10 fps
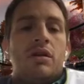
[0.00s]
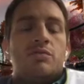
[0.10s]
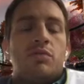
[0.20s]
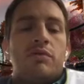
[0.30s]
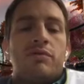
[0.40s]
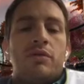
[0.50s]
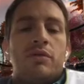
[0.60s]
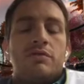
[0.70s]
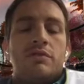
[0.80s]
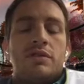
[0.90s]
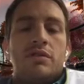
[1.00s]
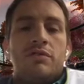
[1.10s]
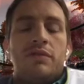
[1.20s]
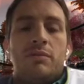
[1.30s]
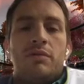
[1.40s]
you know large
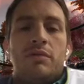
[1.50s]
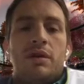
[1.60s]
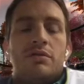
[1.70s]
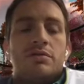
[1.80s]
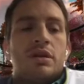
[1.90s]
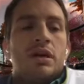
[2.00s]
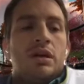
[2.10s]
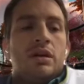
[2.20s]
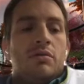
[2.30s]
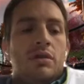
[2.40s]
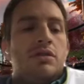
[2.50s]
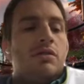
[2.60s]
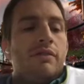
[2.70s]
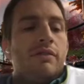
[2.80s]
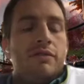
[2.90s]
portfolios of single family rentals
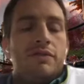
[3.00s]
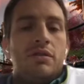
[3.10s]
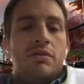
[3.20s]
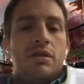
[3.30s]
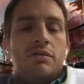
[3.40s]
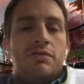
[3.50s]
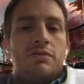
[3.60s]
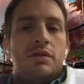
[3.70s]
we do have a few mm-hmm.